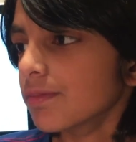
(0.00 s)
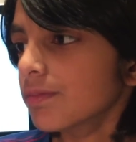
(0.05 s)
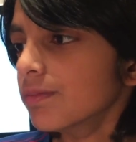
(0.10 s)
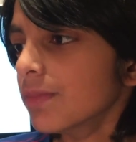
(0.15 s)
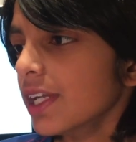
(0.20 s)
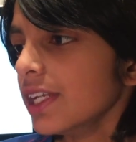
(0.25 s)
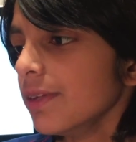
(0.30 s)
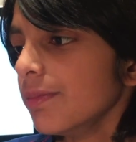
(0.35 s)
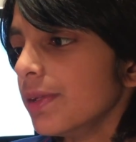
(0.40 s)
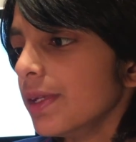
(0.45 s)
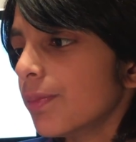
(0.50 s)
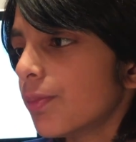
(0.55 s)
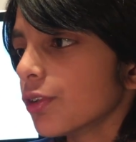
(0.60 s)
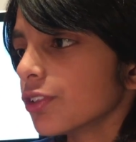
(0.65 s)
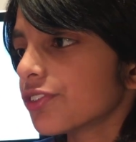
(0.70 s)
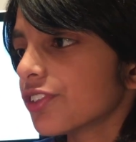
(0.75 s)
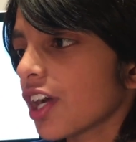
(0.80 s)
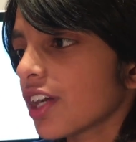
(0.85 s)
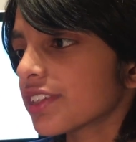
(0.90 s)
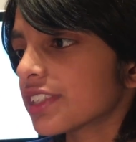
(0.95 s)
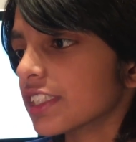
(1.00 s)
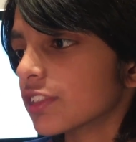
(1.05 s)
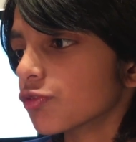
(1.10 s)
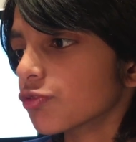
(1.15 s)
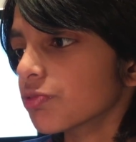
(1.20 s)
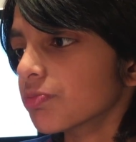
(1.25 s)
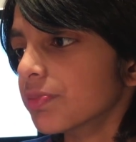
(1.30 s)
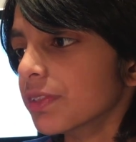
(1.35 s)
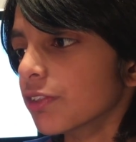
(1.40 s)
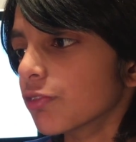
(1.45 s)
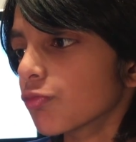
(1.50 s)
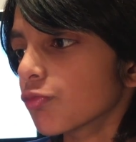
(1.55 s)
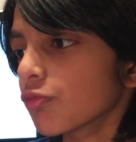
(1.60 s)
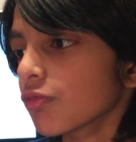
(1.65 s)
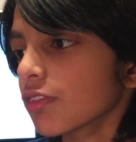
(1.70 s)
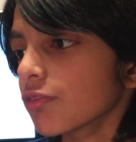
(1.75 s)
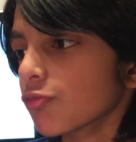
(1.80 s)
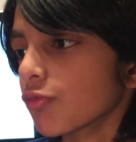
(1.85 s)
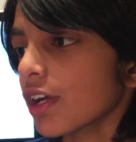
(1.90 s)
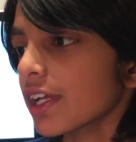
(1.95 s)
many people thought this would be
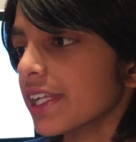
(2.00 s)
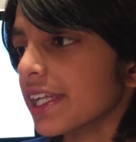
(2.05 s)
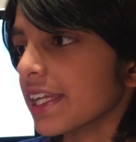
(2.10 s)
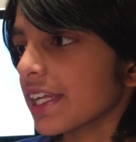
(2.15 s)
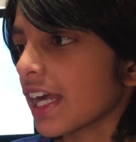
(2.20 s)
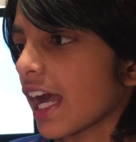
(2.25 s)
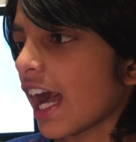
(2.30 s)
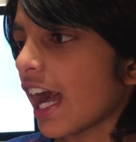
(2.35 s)
running